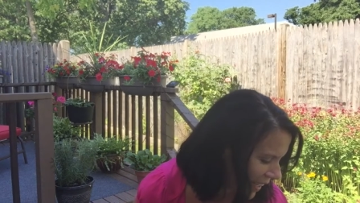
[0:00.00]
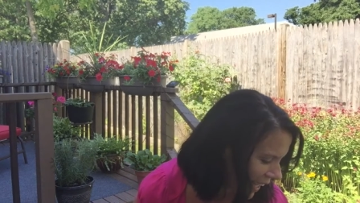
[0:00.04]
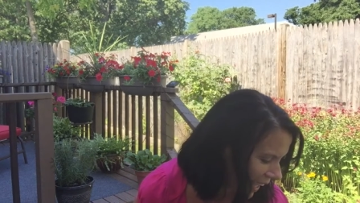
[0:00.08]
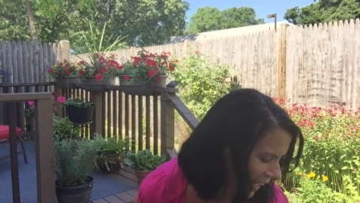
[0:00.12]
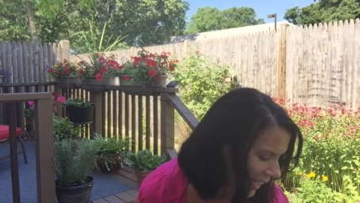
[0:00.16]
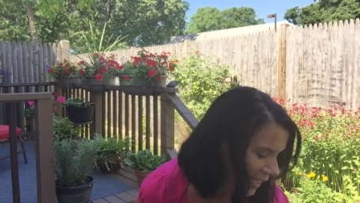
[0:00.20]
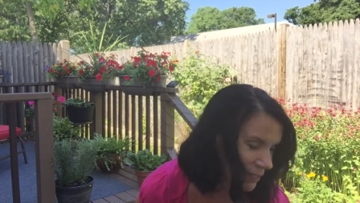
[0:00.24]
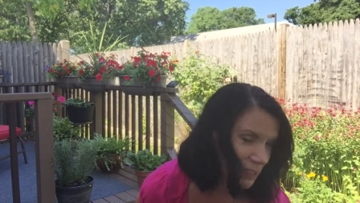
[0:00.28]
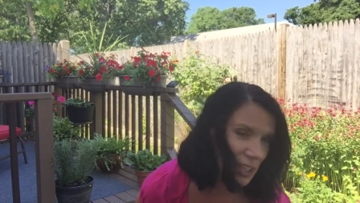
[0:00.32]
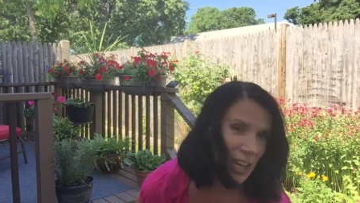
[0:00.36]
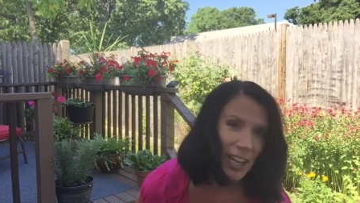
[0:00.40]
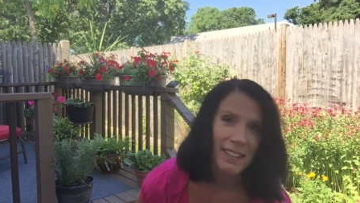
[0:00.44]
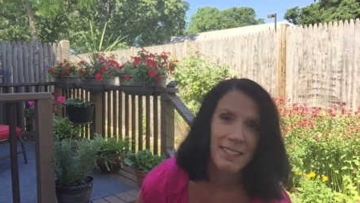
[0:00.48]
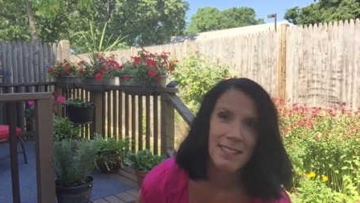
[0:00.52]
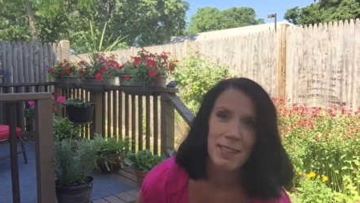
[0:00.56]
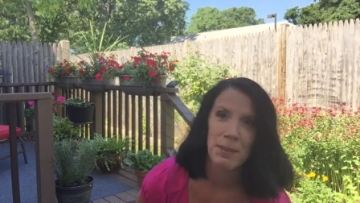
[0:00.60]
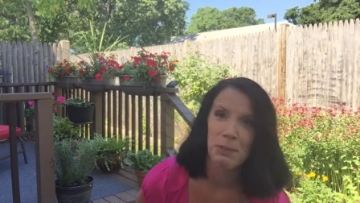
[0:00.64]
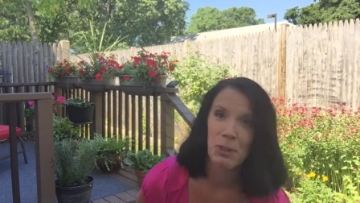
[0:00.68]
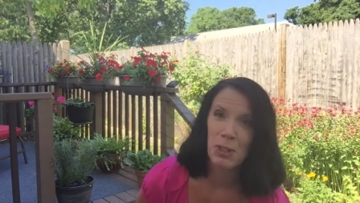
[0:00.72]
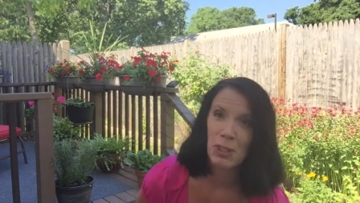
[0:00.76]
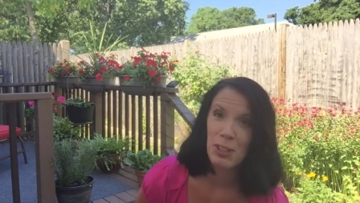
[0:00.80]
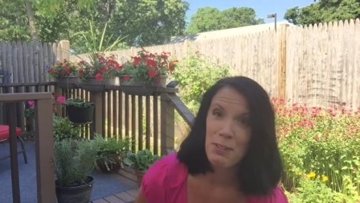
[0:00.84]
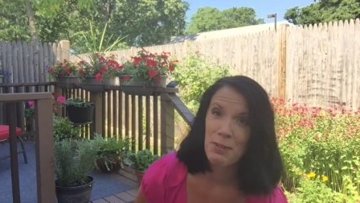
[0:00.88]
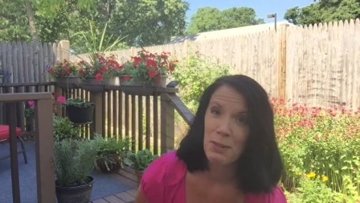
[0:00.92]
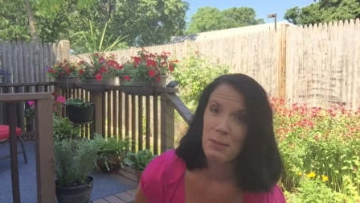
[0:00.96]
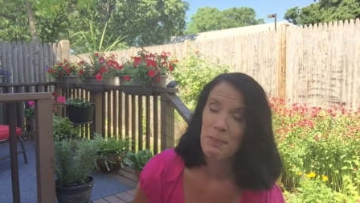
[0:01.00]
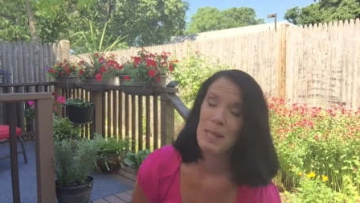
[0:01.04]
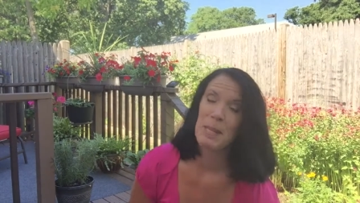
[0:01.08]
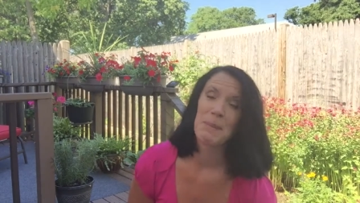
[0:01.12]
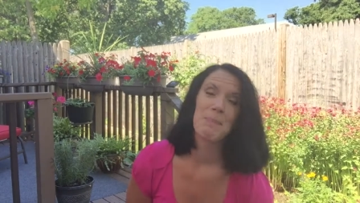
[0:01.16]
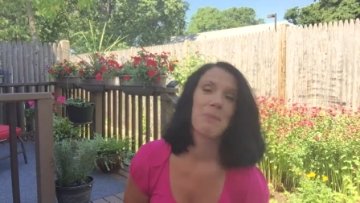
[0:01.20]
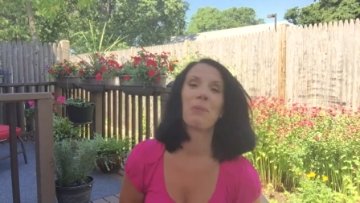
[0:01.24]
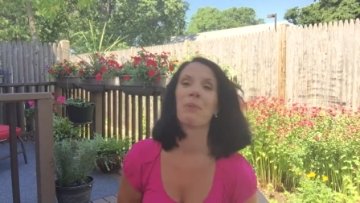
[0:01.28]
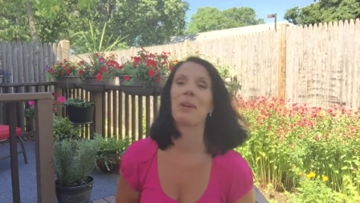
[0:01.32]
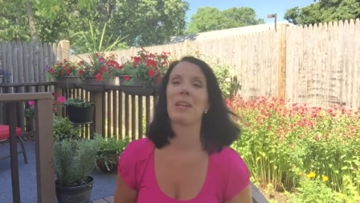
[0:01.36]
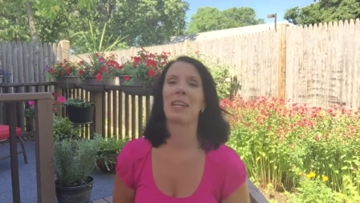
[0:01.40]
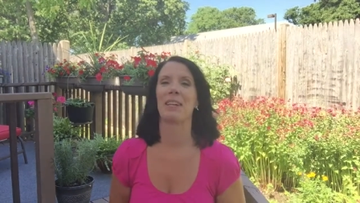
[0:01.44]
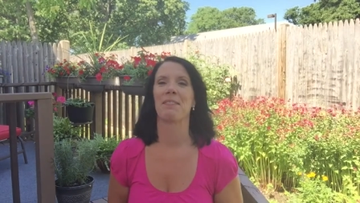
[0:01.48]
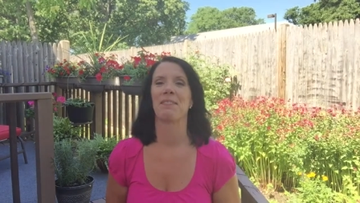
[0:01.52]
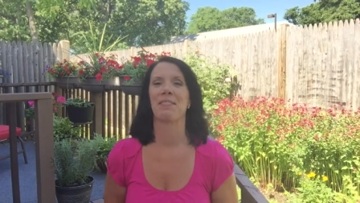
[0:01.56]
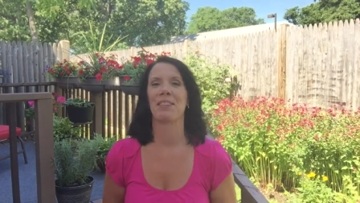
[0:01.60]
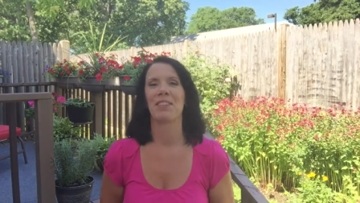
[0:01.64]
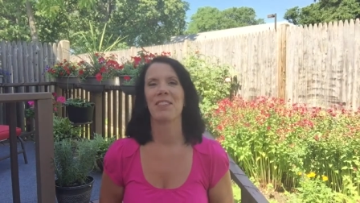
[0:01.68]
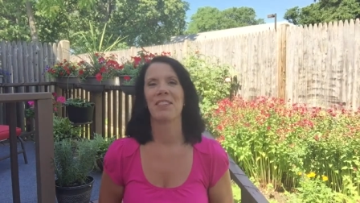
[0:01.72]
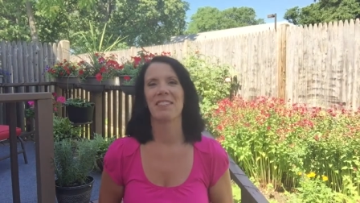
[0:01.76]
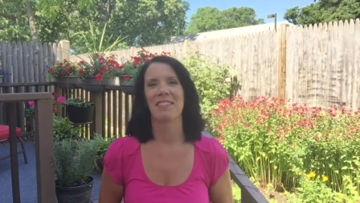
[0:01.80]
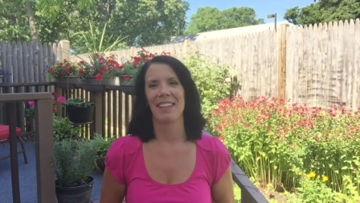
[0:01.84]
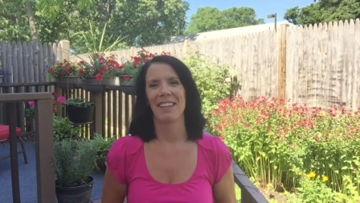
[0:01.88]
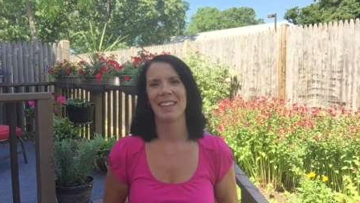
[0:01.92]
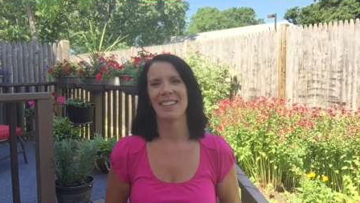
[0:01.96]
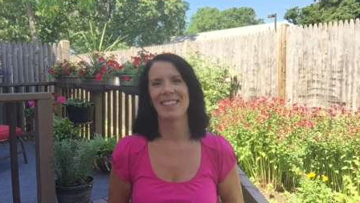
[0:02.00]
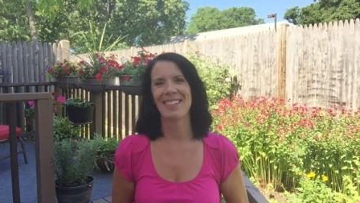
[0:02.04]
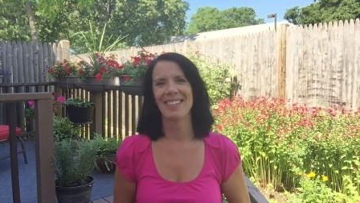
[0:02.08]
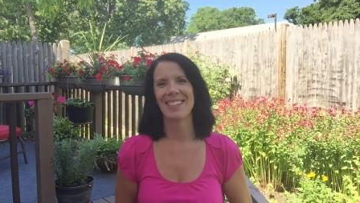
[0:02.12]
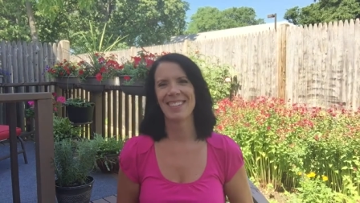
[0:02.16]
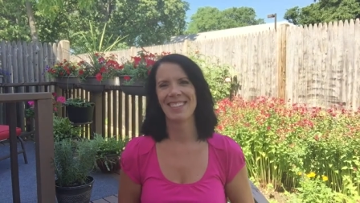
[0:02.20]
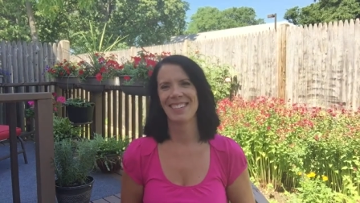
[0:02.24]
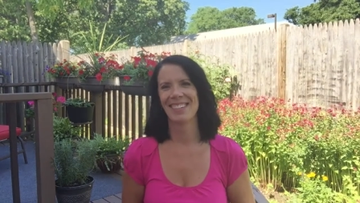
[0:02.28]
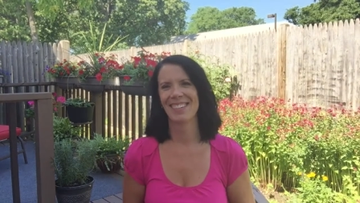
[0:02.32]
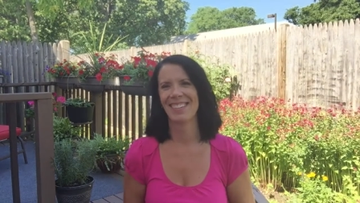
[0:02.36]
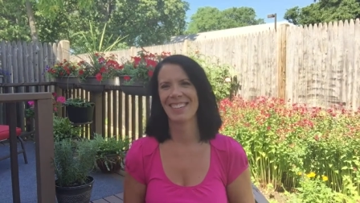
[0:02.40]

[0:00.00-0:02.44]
and I've gotten some looks from people when I've used this.